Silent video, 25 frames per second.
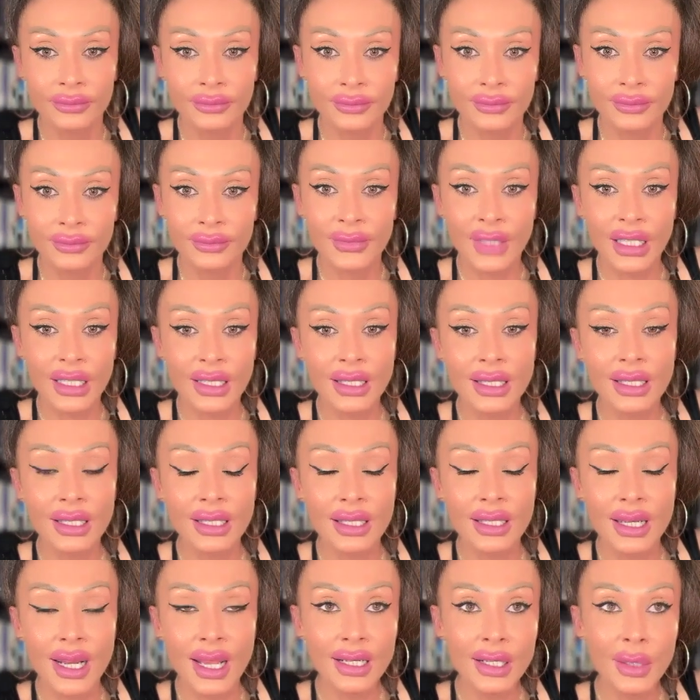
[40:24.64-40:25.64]
The
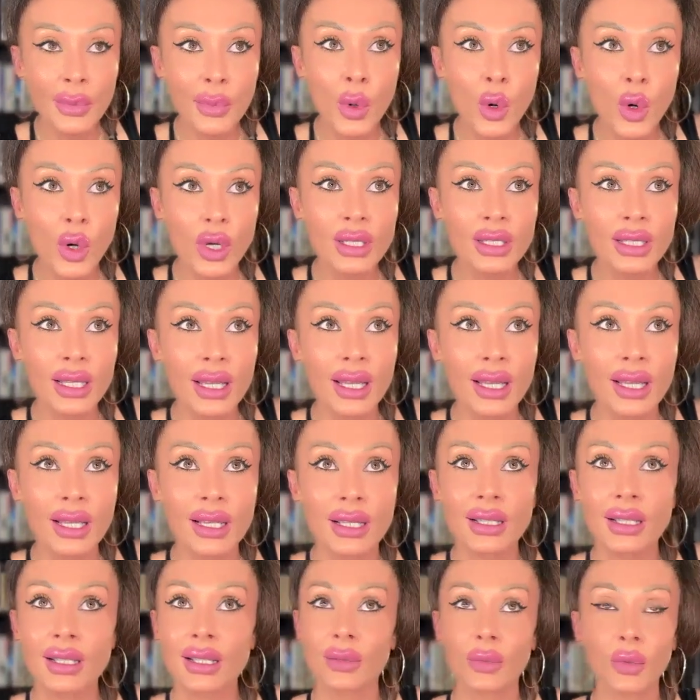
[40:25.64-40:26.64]
next point
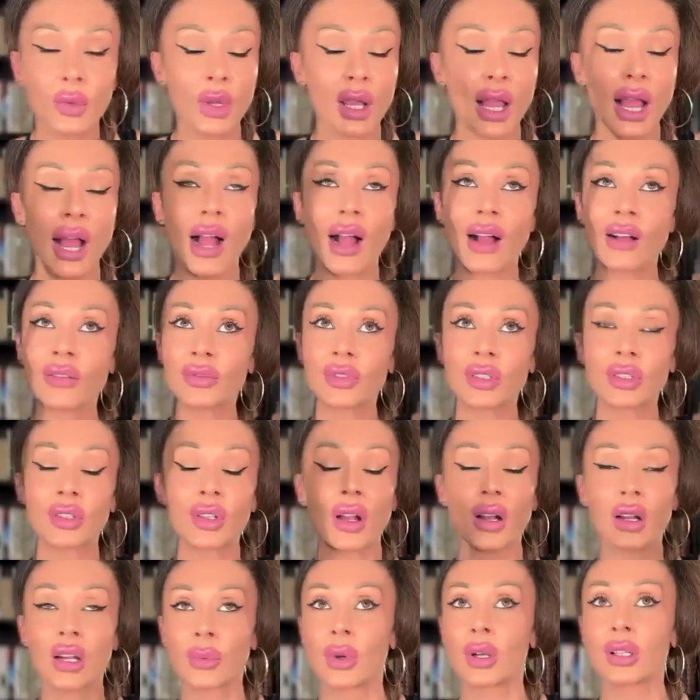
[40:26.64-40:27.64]
is we have to
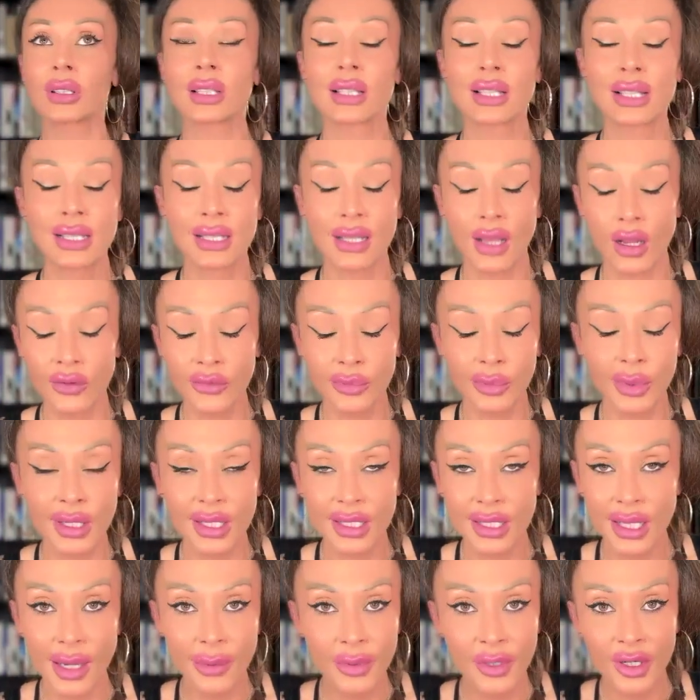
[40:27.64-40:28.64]
talk about the
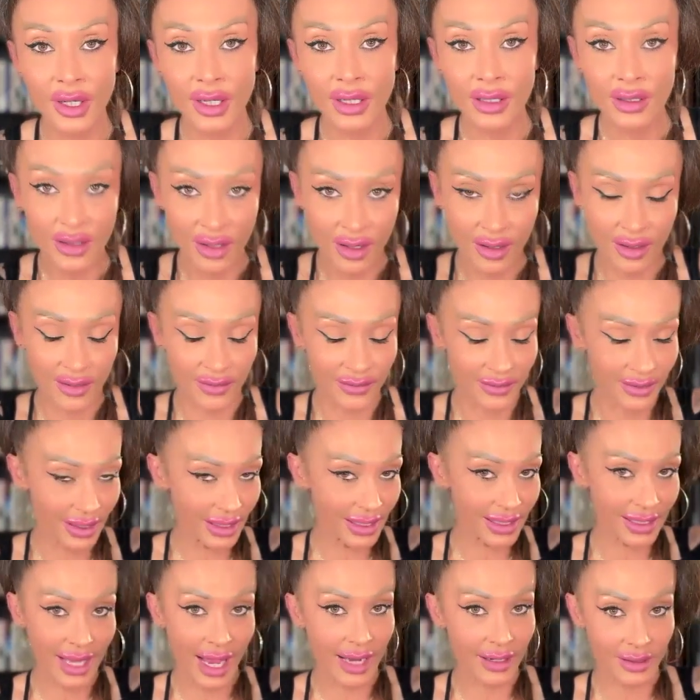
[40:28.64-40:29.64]
self-perception of the
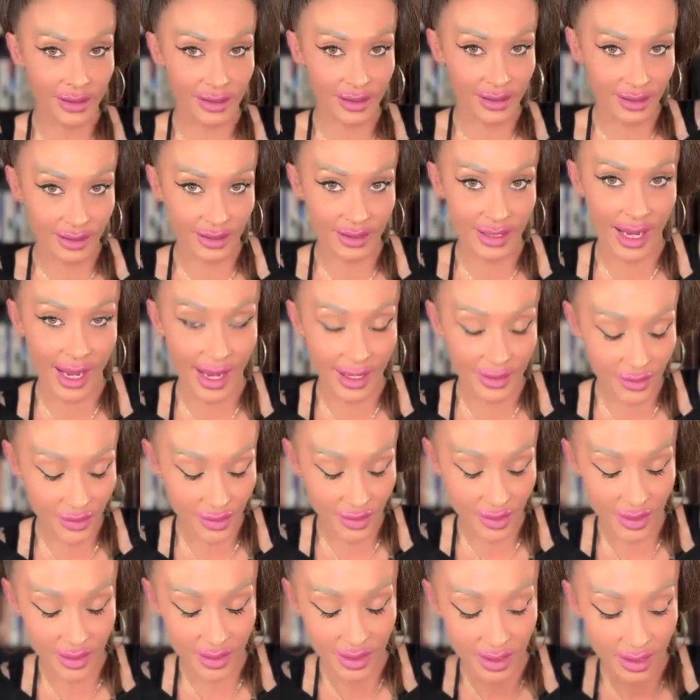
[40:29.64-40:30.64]
Saturn in
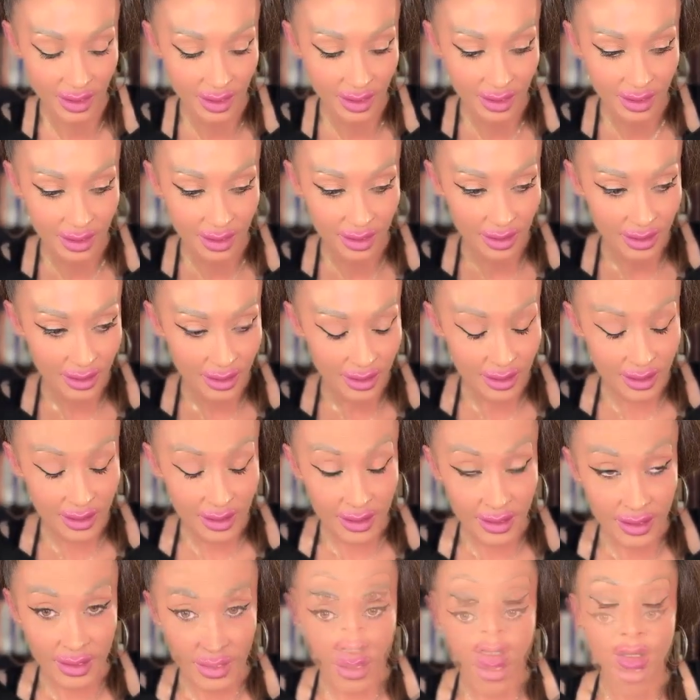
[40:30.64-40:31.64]
Cancer,
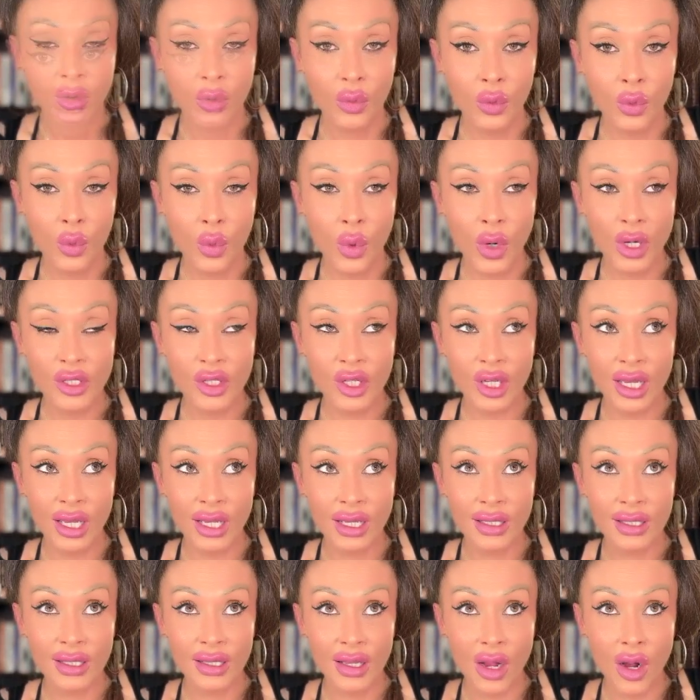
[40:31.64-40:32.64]
which
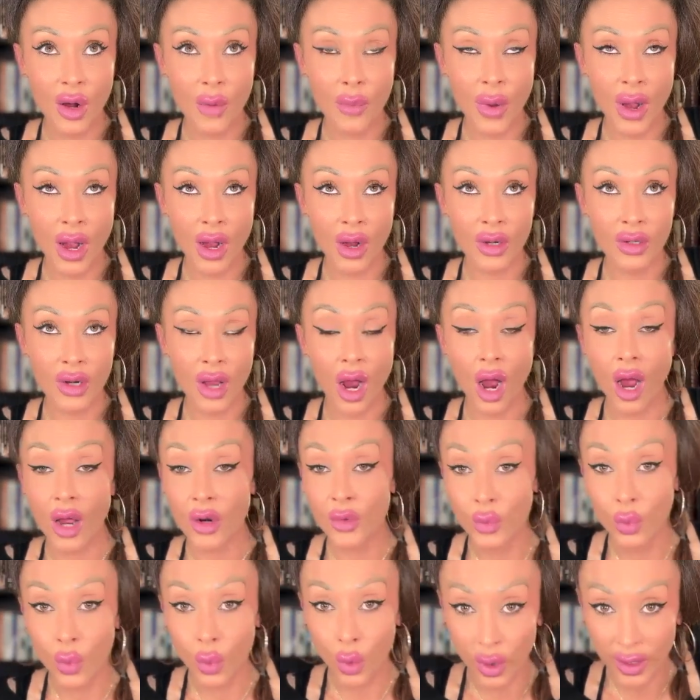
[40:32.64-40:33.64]
is about
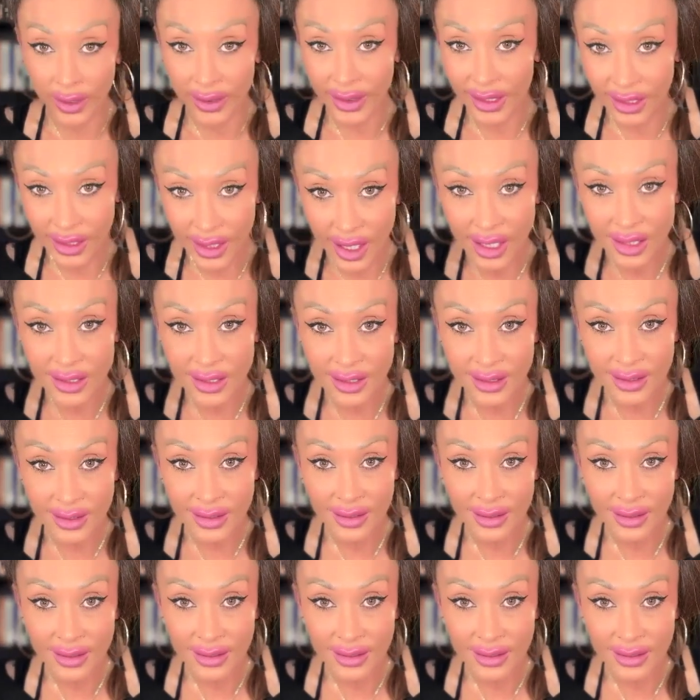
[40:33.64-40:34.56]
unworthiness,